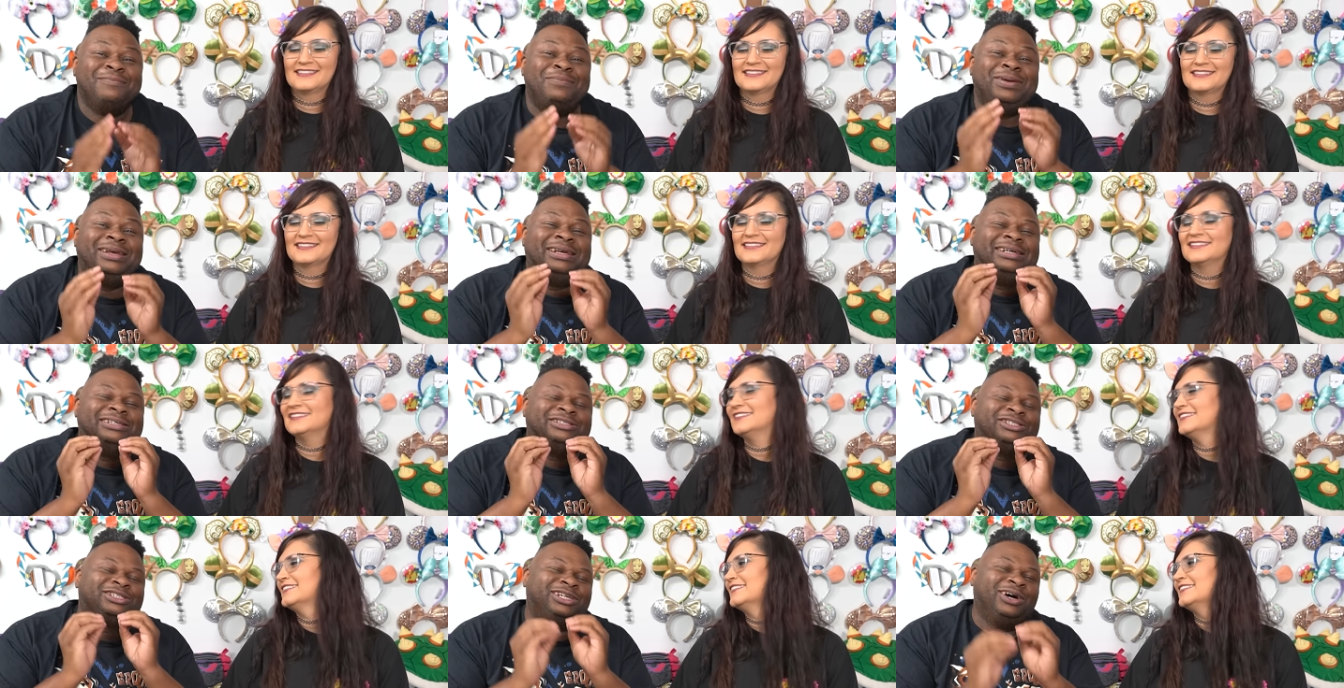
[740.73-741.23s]

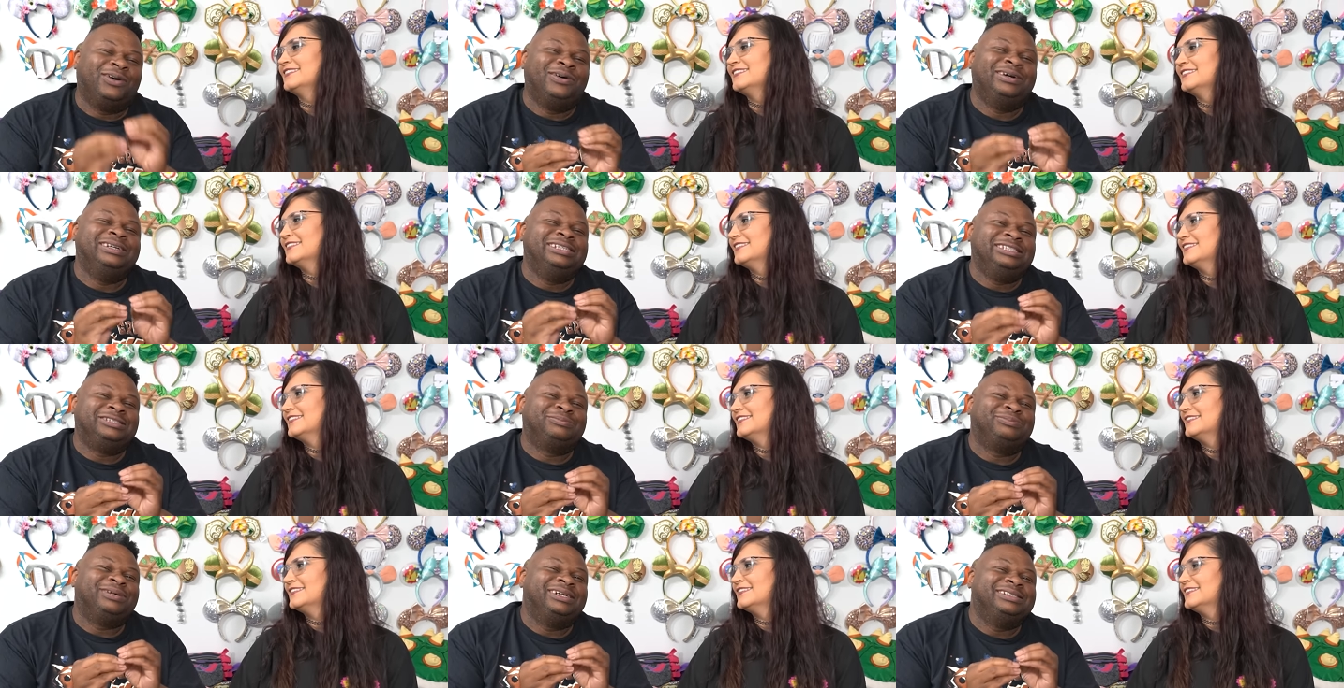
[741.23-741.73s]
Speaker 1: because going
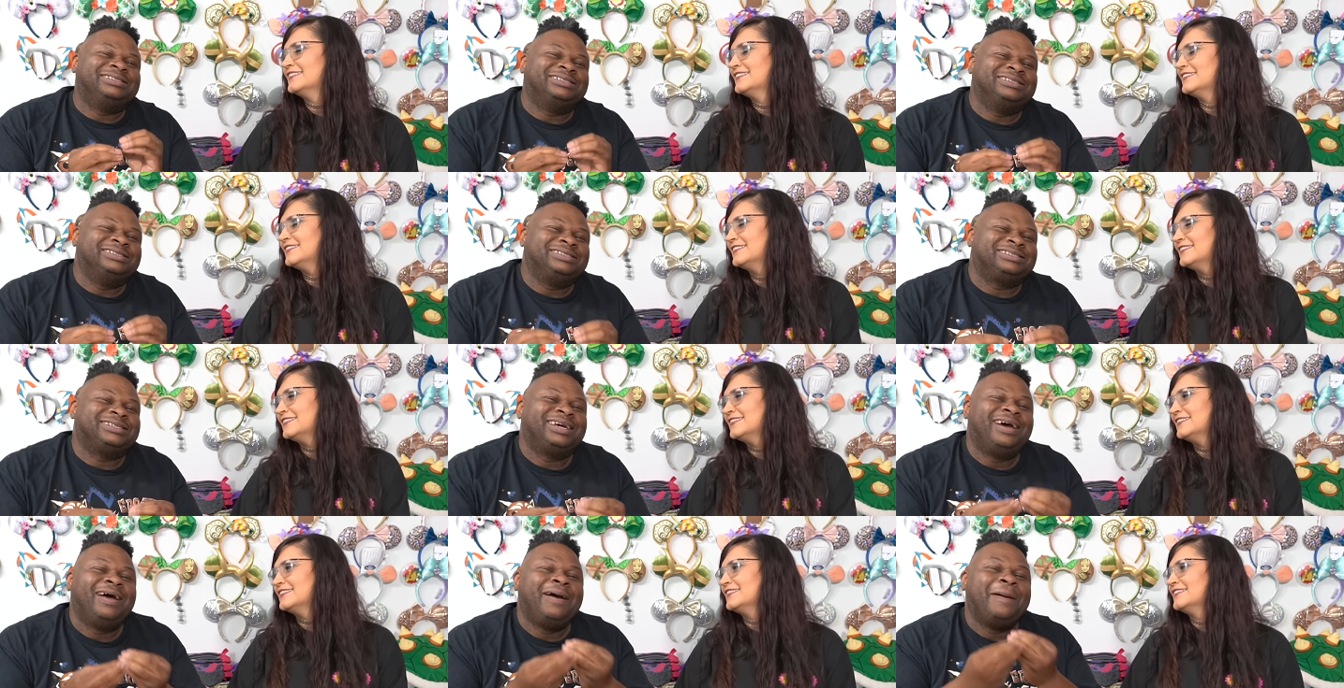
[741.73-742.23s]
to these
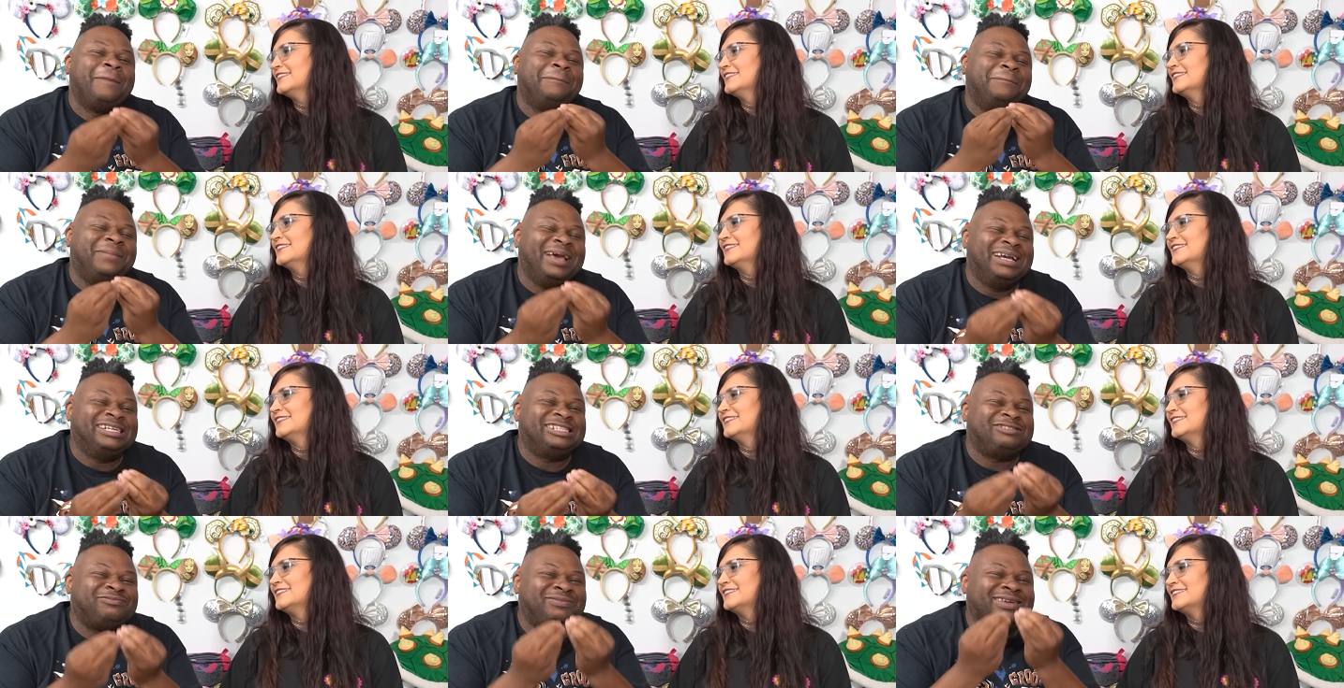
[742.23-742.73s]
places
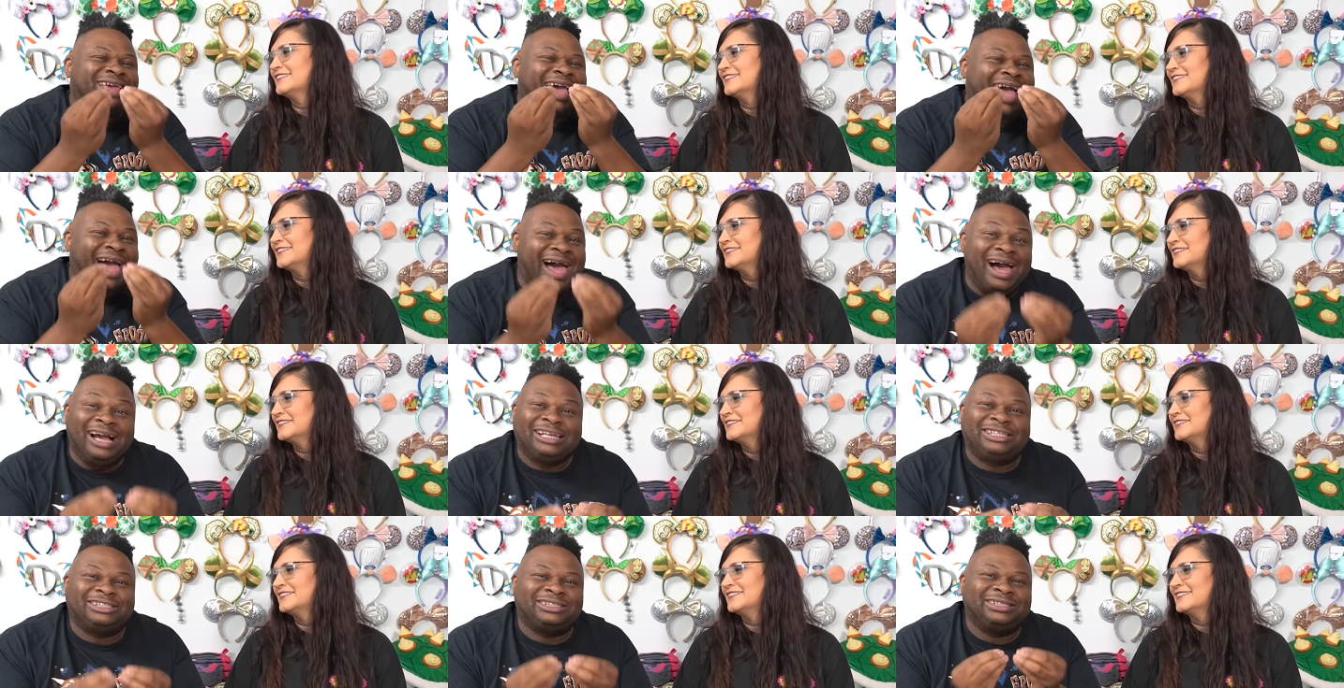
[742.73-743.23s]
makes me
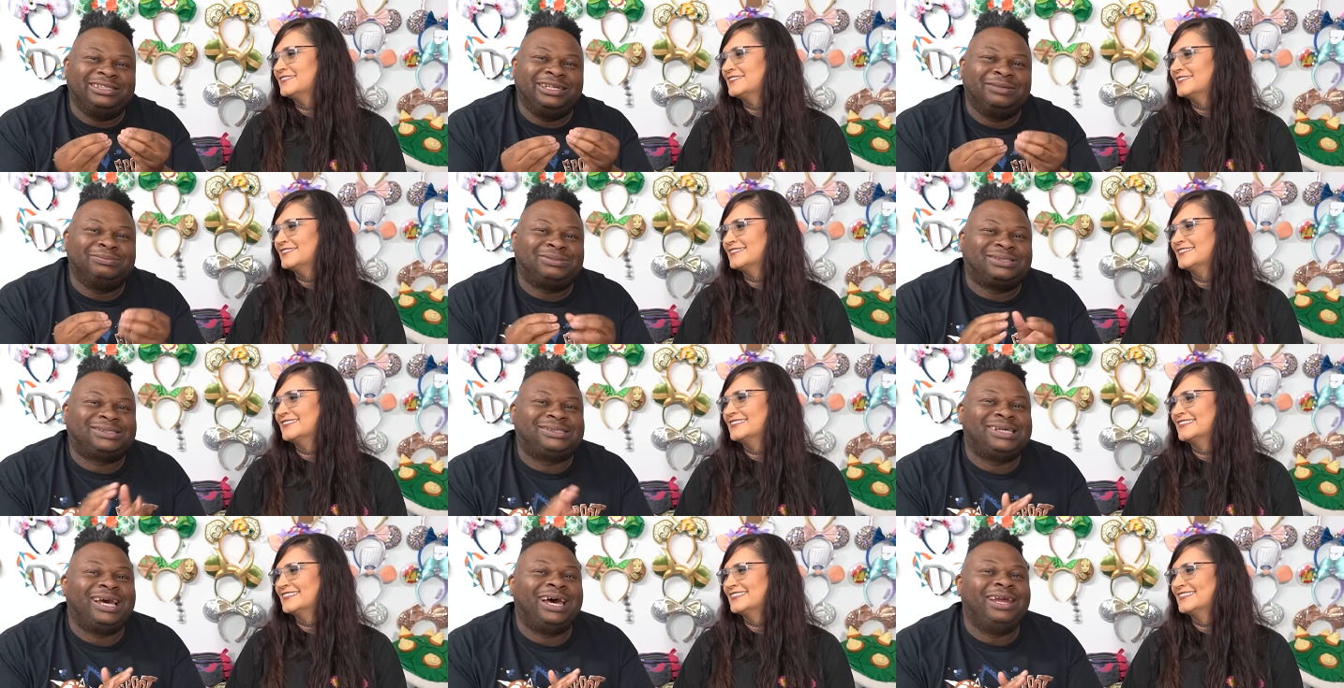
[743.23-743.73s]
actually
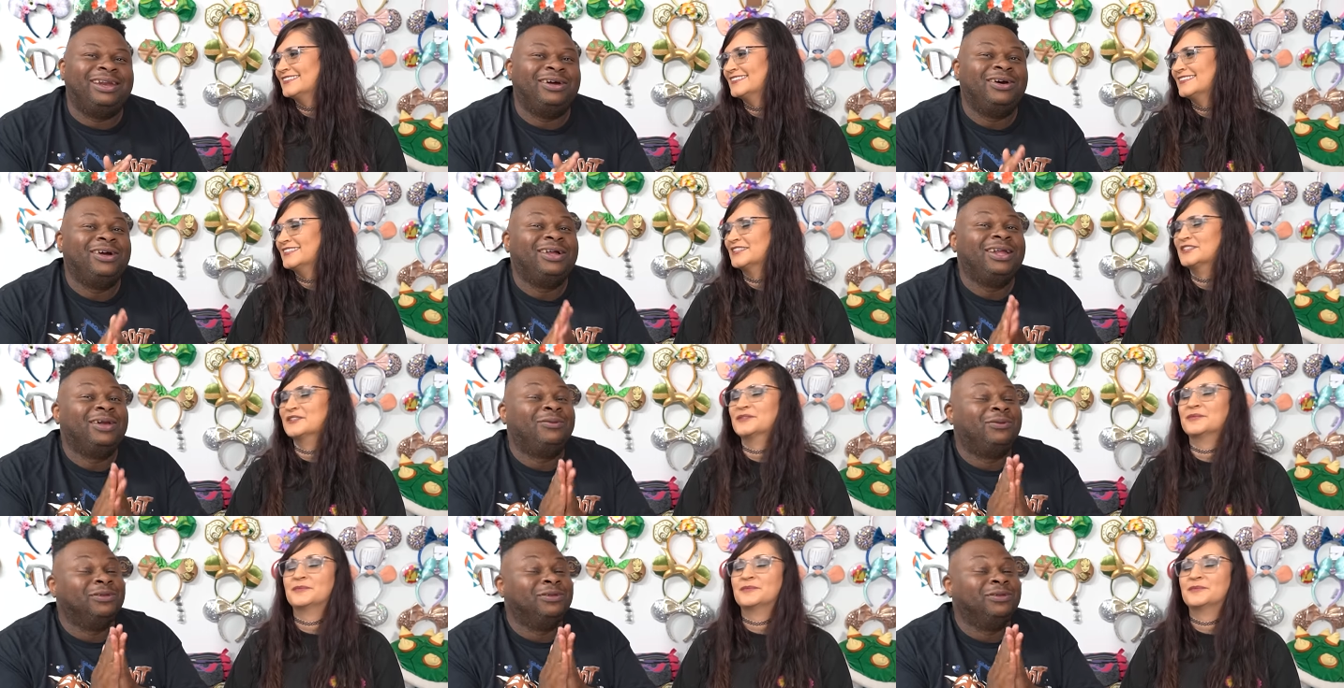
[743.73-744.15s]
upset.